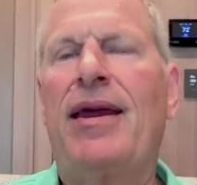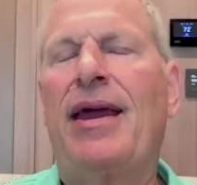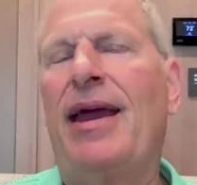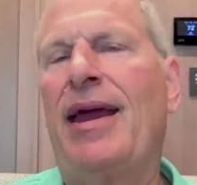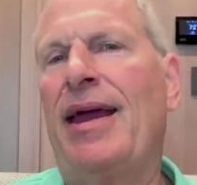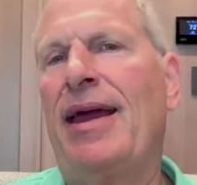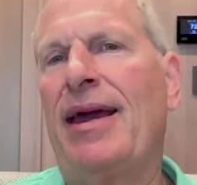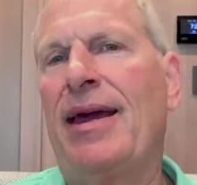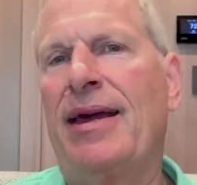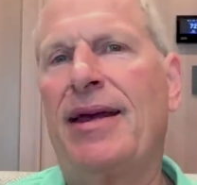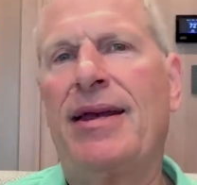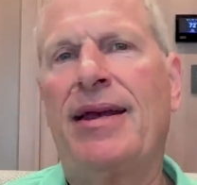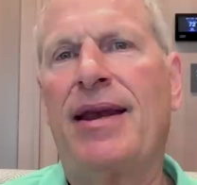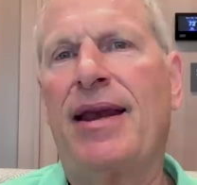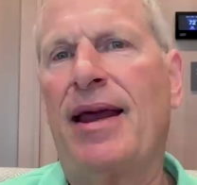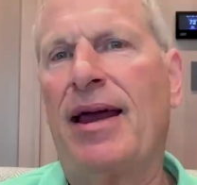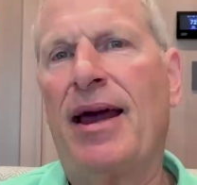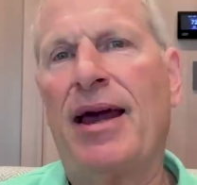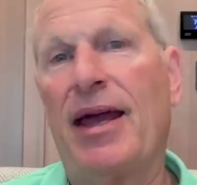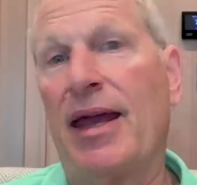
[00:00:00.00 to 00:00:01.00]
and
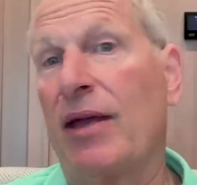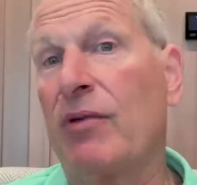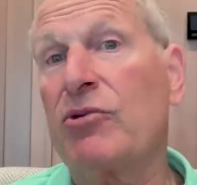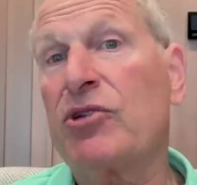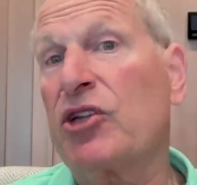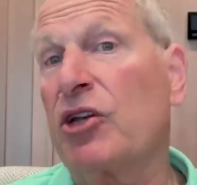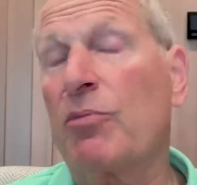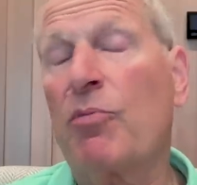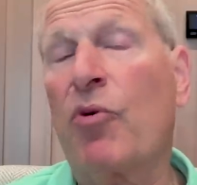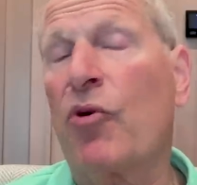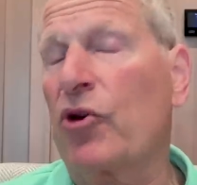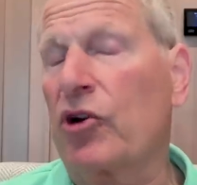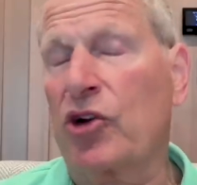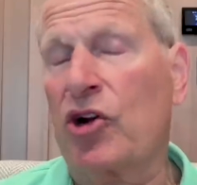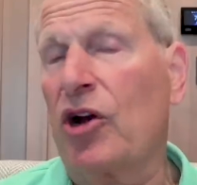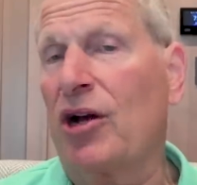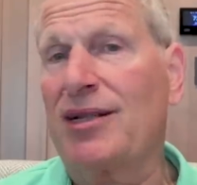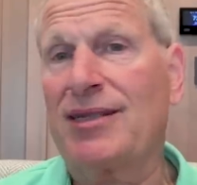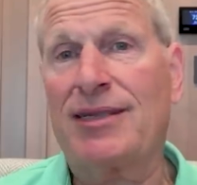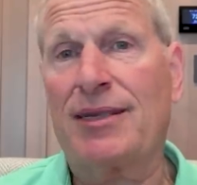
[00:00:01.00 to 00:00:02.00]
uh, it was an important
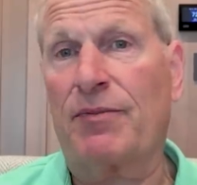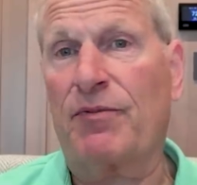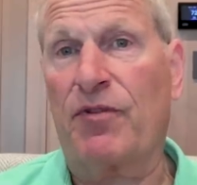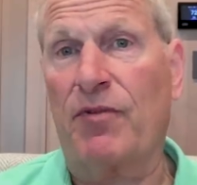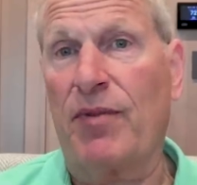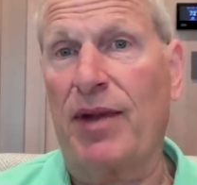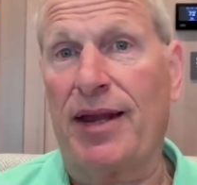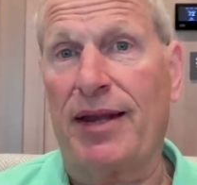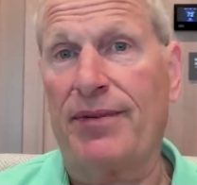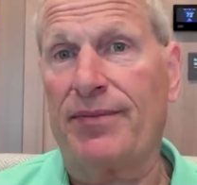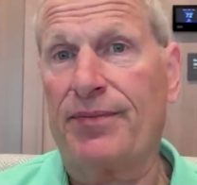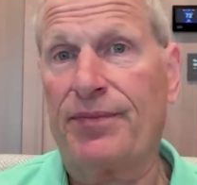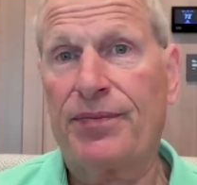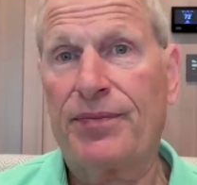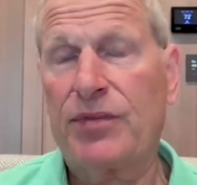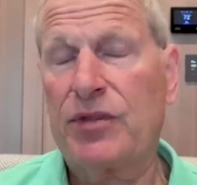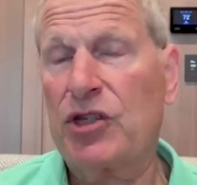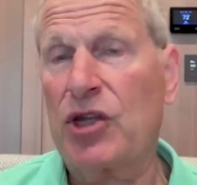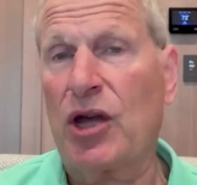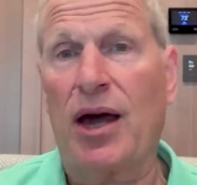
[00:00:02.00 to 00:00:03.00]
concept for me
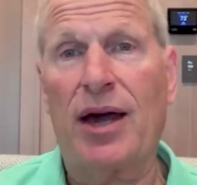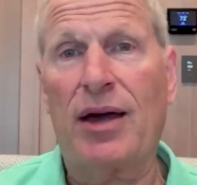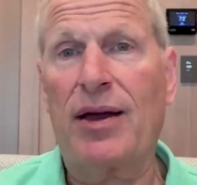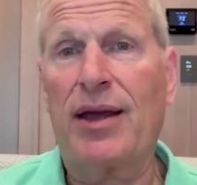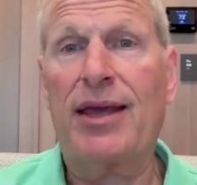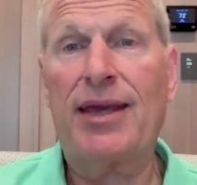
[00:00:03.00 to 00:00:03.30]
so uh,